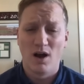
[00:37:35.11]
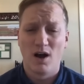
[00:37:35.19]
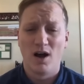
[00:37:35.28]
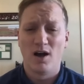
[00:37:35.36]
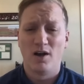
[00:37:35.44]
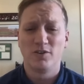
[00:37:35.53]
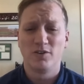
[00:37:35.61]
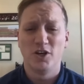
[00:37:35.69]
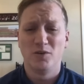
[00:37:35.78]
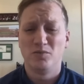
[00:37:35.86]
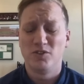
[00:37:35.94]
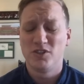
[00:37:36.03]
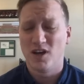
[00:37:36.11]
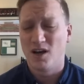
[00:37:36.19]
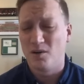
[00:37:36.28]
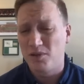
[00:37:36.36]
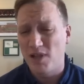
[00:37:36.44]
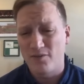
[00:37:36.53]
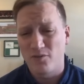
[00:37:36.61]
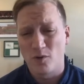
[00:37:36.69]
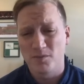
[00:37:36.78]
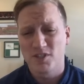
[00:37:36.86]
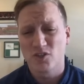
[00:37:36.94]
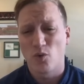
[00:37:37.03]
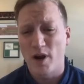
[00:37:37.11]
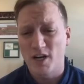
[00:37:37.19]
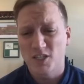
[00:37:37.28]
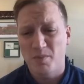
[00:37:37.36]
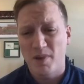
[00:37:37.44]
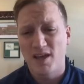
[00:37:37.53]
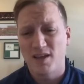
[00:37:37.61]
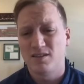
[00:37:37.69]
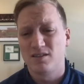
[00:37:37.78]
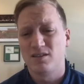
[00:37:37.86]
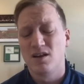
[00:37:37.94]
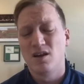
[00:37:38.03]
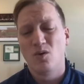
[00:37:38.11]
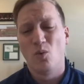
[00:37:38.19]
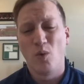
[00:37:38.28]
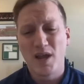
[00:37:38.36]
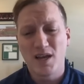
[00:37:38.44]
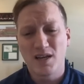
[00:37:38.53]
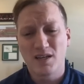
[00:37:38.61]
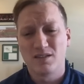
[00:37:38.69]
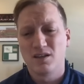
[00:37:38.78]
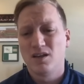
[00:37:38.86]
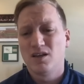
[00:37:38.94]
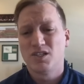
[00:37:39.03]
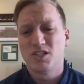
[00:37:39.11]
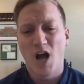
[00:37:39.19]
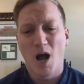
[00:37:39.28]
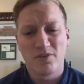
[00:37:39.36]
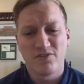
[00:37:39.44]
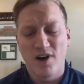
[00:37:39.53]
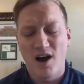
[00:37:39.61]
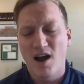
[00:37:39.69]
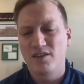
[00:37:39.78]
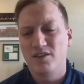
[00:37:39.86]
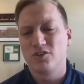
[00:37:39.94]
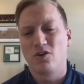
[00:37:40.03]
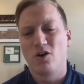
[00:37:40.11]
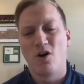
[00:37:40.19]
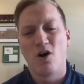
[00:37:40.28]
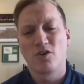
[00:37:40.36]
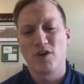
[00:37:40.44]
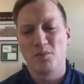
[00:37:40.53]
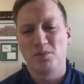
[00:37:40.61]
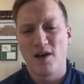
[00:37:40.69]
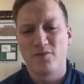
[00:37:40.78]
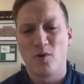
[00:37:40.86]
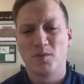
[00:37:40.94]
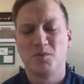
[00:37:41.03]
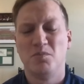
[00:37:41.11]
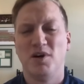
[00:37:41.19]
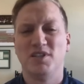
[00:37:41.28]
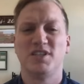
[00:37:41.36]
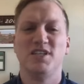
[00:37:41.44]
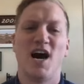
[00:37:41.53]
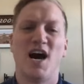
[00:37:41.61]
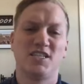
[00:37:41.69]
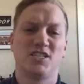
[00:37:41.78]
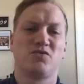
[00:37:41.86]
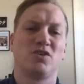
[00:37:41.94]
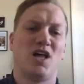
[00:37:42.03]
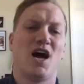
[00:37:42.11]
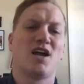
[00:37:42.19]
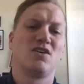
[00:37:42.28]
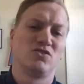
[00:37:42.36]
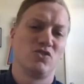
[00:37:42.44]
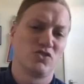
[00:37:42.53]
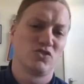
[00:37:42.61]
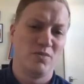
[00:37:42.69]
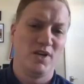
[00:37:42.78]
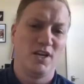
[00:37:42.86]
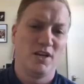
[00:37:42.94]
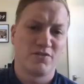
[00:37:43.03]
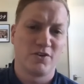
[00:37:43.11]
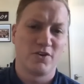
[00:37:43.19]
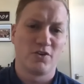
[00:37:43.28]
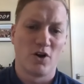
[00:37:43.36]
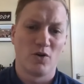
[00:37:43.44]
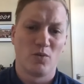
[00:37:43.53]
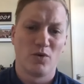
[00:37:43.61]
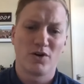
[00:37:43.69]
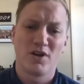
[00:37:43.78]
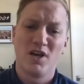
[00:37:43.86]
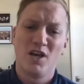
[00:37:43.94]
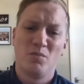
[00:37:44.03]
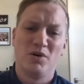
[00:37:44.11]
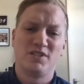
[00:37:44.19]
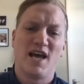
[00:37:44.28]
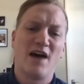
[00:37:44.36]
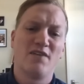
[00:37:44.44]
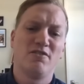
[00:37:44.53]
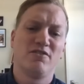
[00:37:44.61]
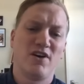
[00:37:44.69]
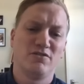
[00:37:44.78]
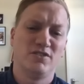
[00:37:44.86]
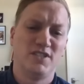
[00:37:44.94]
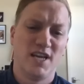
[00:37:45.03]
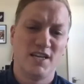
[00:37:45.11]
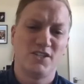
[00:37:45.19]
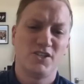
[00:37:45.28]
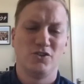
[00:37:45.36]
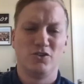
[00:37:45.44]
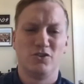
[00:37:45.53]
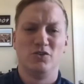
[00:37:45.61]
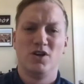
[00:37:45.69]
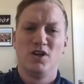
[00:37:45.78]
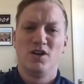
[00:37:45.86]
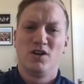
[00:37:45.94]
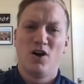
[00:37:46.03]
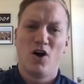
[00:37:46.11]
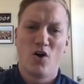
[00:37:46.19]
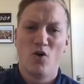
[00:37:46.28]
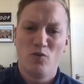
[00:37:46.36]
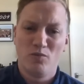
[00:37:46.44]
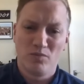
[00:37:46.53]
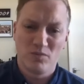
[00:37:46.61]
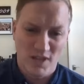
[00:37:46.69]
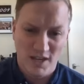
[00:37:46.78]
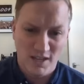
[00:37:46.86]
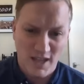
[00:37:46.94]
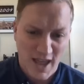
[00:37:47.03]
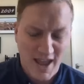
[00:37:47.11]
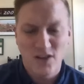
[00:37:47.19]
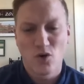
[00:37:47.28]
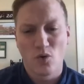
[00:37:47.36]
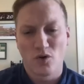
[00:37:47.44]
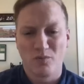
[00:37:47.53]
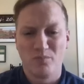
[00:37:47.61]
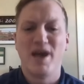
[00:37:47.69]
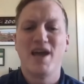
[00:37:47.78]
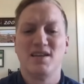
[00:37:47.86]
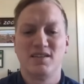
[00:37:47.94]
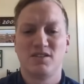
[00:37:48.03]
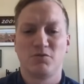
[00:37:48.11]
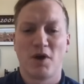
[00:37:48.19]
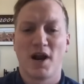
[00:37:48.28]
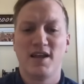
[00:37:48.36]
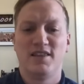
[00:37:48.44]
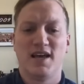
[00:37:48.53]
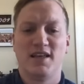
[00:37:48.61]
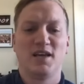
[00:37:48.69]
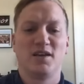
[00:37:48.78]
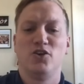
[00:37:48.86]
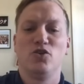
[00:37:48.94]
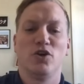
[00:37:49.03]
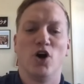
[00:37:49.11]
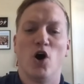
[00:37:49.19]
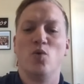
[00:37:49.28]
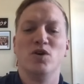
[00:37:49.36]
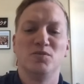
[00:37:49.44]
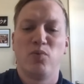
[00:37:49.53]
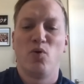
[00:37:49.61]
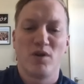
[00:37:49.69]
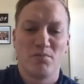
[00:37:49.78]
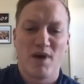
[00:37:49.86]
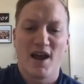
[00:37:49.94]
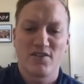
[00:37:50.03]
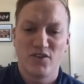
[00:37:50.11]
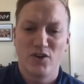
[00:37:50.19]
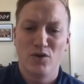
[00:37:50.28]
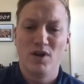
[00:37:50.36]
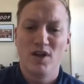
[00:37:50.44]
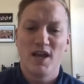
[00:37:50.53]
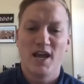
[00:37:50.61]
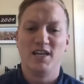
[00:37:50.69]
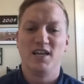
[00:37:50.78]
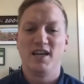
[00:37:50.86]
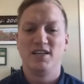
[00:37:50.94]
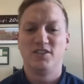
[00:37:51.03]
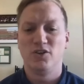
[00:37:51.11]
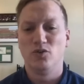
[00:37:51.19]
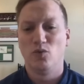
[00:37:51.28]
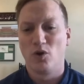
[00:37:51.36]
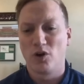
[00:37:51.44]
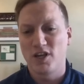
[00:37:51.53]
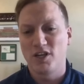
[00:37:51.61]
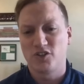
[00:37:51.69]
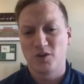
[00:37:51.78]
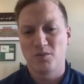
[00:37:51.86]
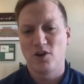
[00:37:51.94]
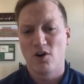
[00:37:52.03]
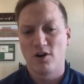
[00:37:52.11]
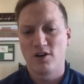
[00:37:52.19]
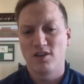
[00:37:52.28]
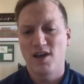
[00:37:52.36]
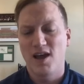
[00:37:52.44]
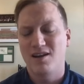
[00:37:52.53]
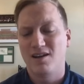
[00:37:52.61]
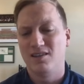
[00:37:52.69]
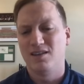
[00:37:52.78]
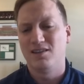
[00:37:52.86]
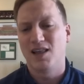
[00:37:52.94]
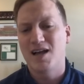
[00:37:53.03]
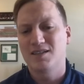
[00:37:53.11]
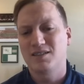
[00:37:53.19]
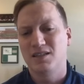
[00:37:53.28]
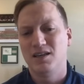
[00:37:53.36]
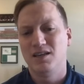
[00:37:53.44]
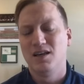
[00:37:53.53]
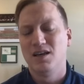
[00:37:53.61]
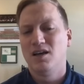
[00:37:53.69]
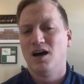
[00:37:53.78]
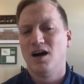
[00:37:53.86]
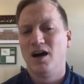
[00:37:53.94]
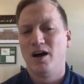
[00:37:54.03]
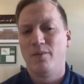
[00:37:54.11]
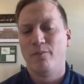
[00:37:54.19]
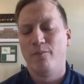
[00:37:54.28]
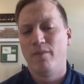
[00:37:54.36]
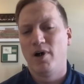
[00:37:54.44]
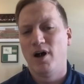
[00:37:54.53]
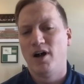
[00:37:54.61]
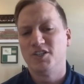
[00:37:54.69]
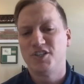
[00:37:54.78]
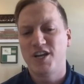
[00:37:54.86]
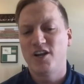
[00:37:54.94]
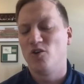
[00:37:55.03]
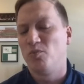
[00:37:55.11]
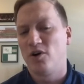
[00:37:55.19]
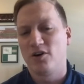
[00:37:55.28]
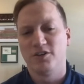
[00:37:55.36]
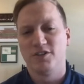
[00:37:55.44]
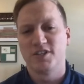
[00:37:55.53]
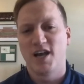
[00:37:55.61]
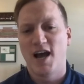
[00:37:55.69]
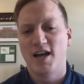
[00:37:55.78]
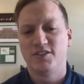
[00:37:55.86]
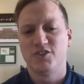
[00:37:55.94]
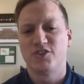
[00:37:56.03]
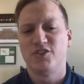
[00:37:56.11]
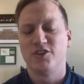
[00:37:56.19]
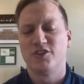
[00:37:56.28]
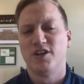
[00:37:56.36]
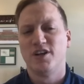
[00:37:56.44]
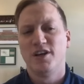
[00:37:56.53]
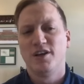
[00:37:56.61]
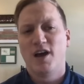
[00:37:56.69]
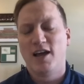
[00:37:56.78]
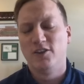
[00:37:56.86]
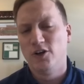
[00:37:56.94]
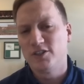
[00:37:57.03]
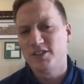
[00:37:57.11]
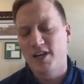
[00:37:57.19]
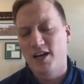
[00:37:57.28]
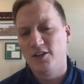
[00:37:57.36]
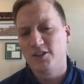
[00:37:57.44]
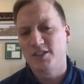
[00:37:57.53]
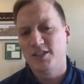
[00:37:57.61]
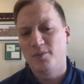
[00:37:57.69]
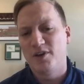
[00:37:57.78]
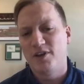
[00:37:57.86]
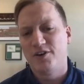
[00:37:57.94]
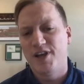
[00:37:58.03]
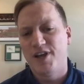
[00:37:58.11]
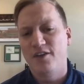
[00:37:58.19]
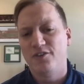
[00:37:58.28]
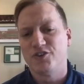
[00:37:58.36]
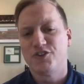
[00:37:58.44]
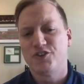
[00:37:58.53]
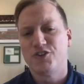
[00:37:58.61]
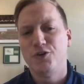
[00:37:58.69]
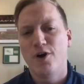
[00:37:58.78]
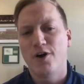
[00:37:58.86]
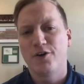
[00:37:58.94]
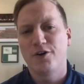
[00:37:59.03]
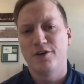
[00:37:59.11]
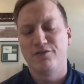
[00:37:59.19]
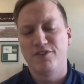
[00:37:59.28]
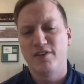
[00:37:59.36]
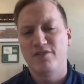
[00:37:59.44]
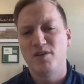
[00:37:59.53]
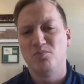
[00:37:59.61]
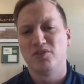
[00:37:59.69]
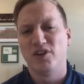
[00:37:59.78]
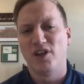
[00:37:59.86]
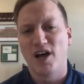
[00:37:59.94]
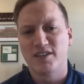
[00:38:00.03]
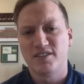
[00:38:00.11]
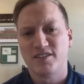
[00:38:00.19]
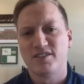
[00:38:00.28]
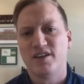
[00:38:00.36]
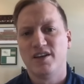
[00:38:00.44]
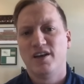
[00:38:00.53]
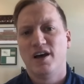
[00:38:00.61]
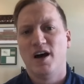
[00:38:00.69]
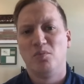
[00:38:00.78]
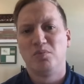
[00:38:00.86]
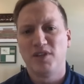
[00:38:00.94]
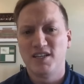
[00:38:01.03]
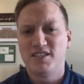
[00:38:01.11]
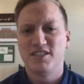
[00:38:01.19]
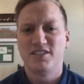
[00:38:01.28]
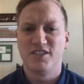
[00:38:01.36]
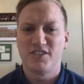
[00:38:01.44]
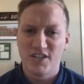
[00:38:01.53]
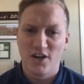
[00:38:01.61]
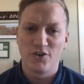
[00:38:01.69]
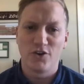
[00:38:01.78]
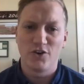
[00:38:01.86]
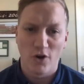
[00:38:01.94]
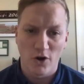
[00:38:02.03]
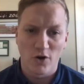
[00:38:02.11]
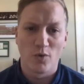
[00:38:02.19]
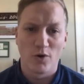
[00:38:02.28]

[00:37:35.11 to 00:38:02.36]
Uh, good uh, platforms, Squarespace, Wix, Shopify. These are all great platforms, but to not just rely on social media for your artwork, but to have a foundational home like headquarter base right that like you could always yeah. point back to and and to work extremely hard on that and then lastly um uh channel partners guys there's there's i looked i looked it up the other day there's 250 plus uh, places to sell your